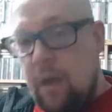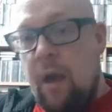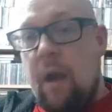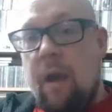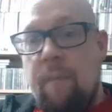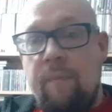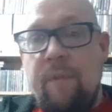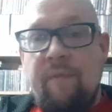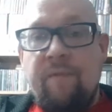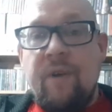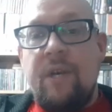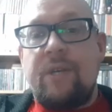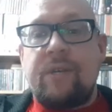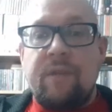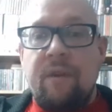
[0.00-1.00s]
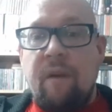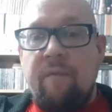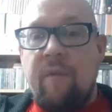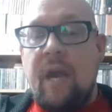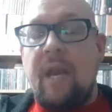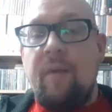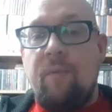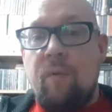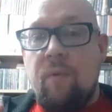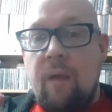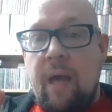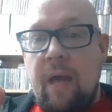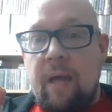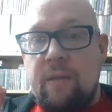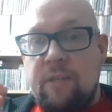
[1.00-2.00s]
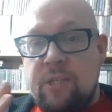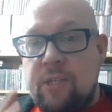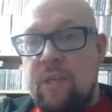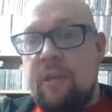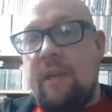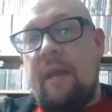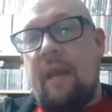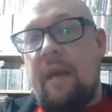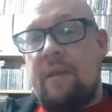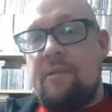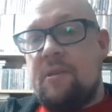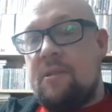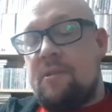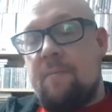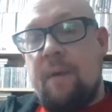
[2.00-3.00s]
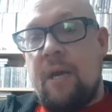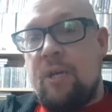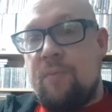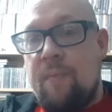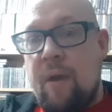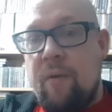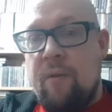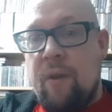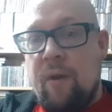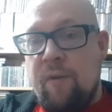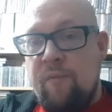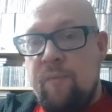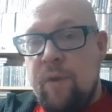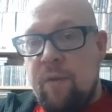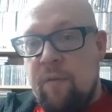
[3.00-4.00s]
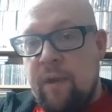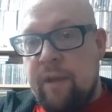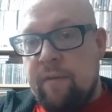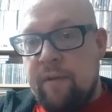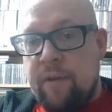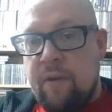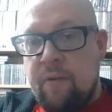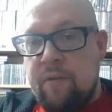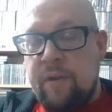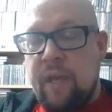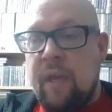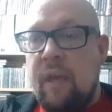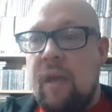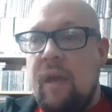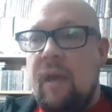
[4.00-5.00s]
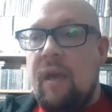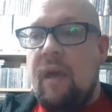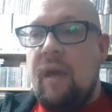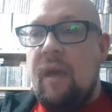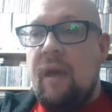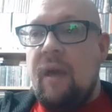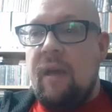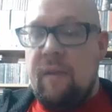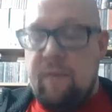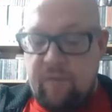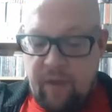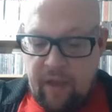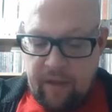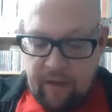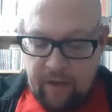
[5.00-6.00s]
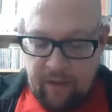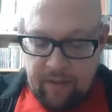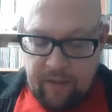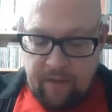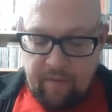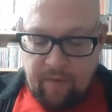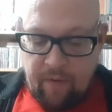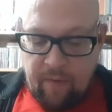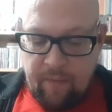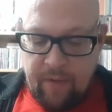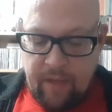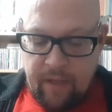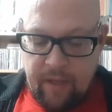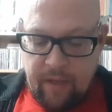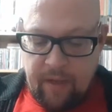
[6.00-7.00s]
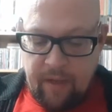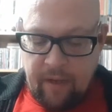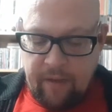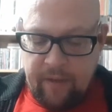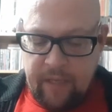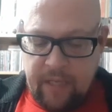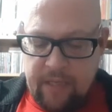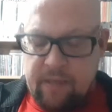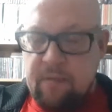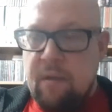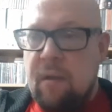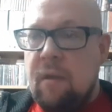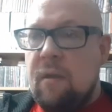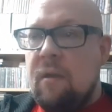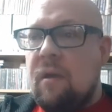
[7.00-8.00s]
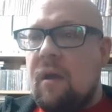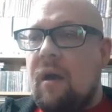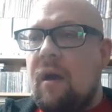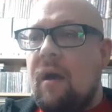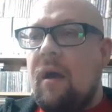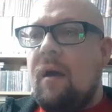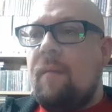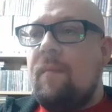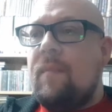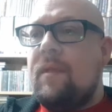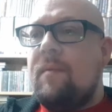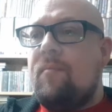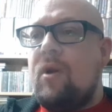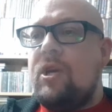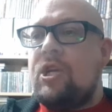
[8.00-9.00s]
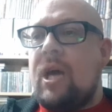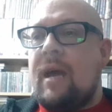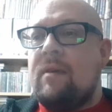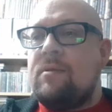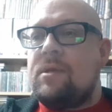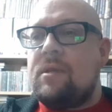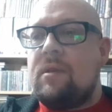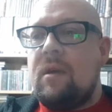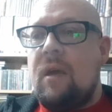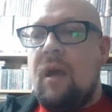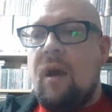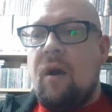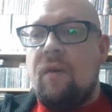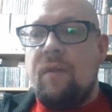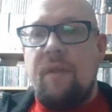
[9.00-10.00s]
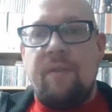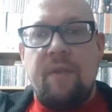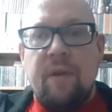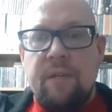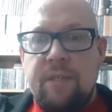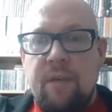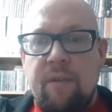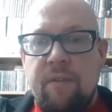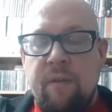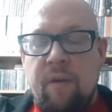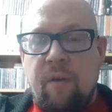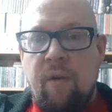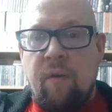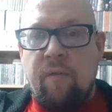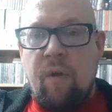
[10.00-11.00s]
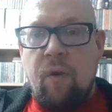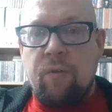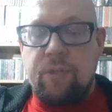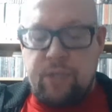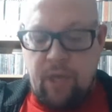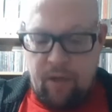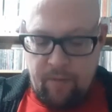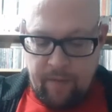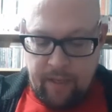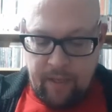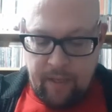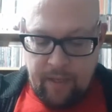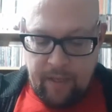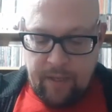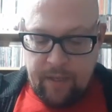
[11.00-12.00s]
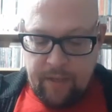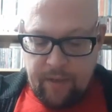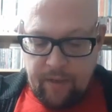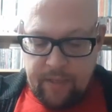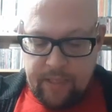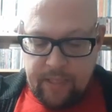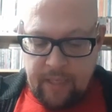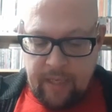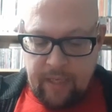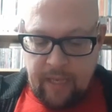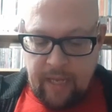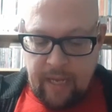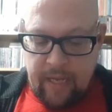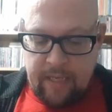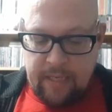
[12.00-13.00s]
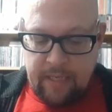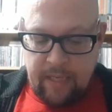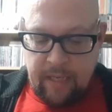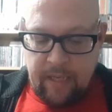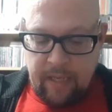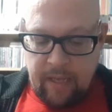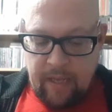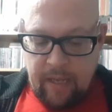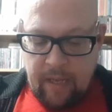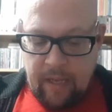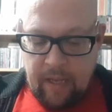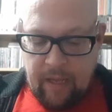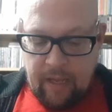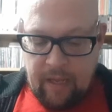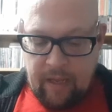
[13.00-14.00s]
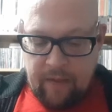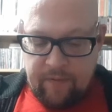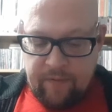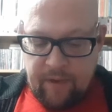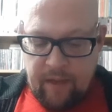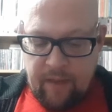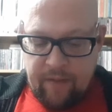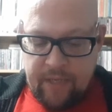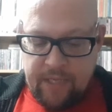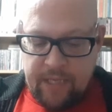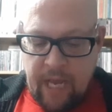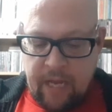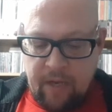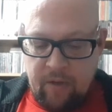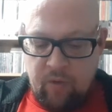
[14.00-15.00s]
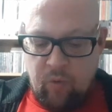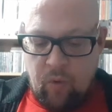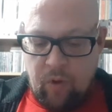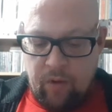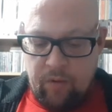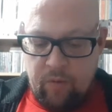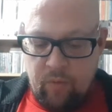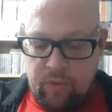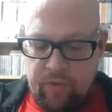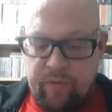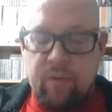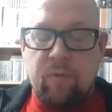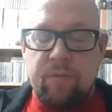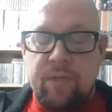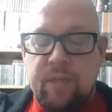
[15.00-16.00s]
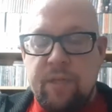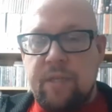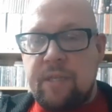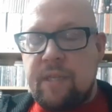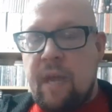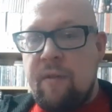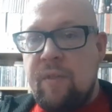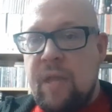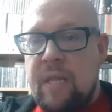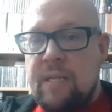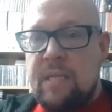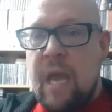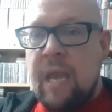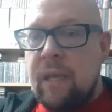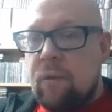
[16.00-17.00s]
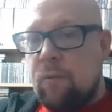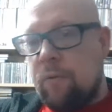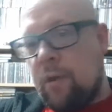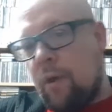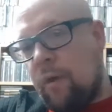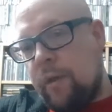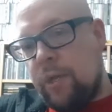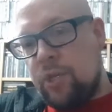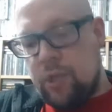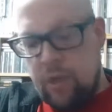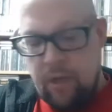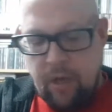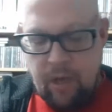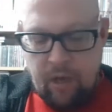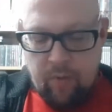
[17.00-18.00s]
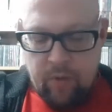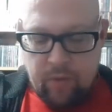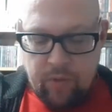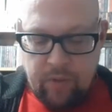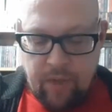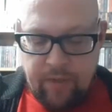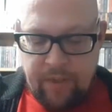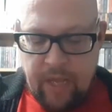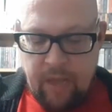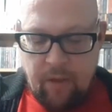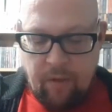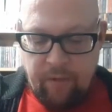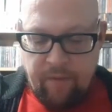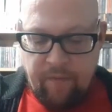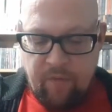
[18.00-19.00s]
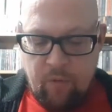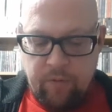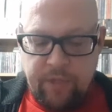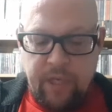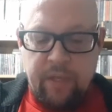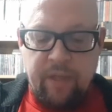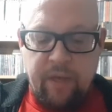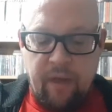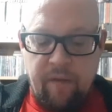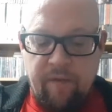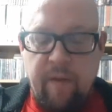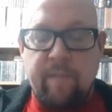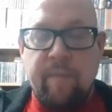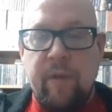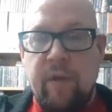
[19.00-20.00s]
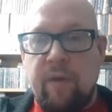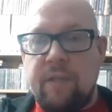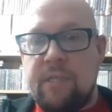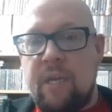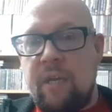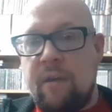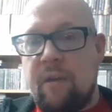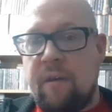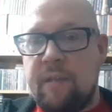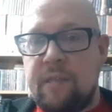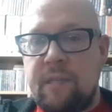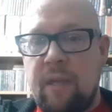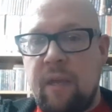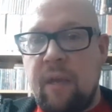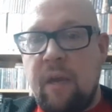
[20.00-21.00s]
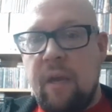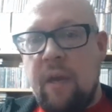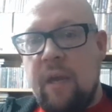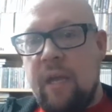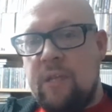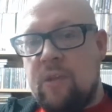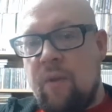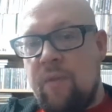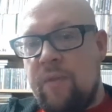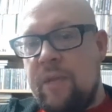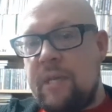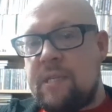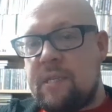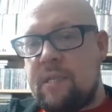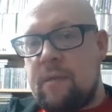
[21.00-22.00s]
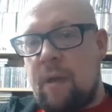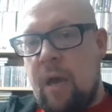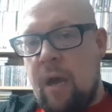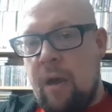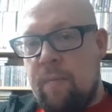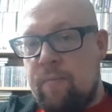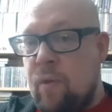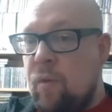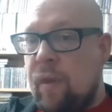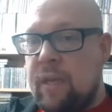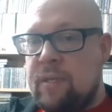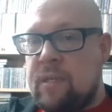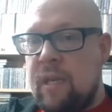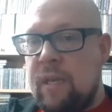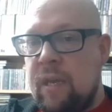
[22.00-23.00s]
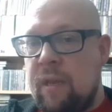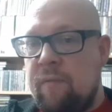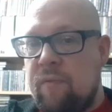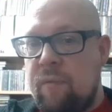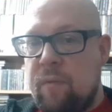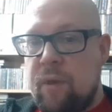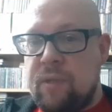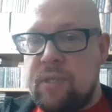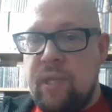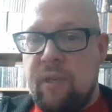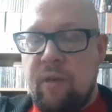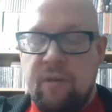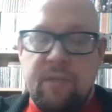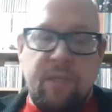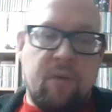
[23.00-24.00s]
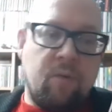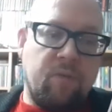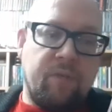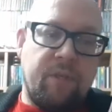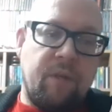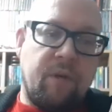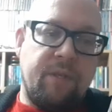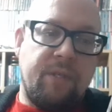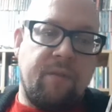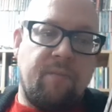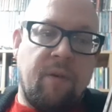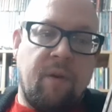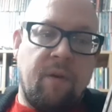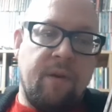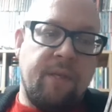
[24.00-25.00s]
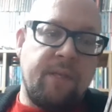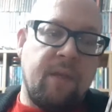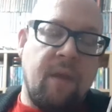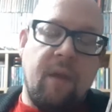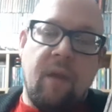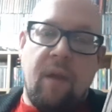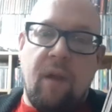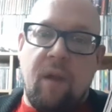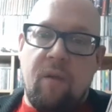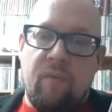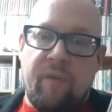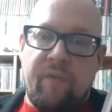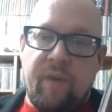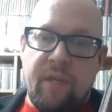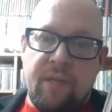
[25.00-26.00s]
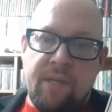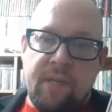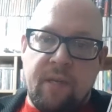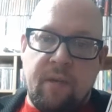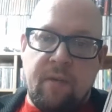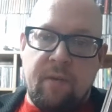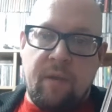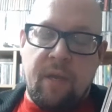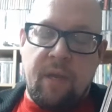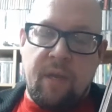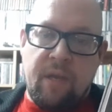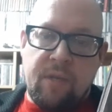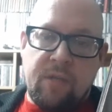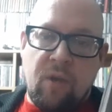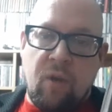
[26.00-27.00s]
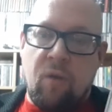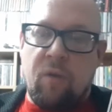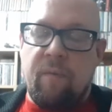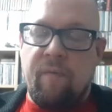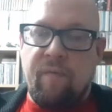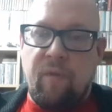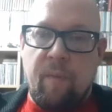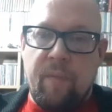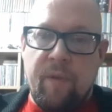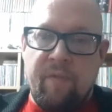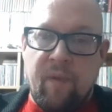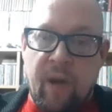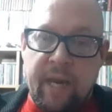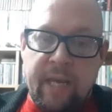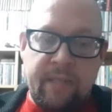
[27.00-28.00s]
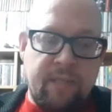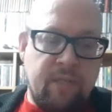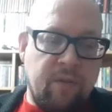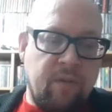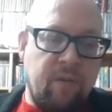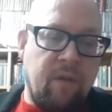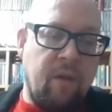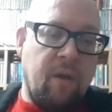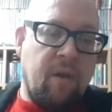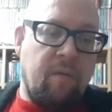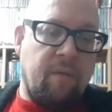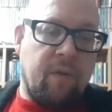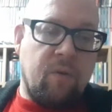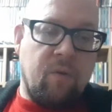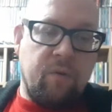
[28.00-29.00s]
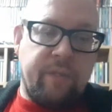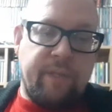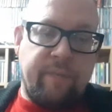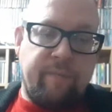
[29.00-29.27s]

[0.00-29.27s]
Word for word: Um, the first available and circulating Depeche Mode live bootleg recording uh, is taken, I think, from the uh, I think it's um, the Bridge House on the 30th of October 1980 and uh, the second one was recorded at the Southend Technical College, which was, I think, on the 14th of November 1990. It's on this uh, bootleg CD from 1990 called A Nice Surprise, uh, which features a, a song from the Violator Tour recorded in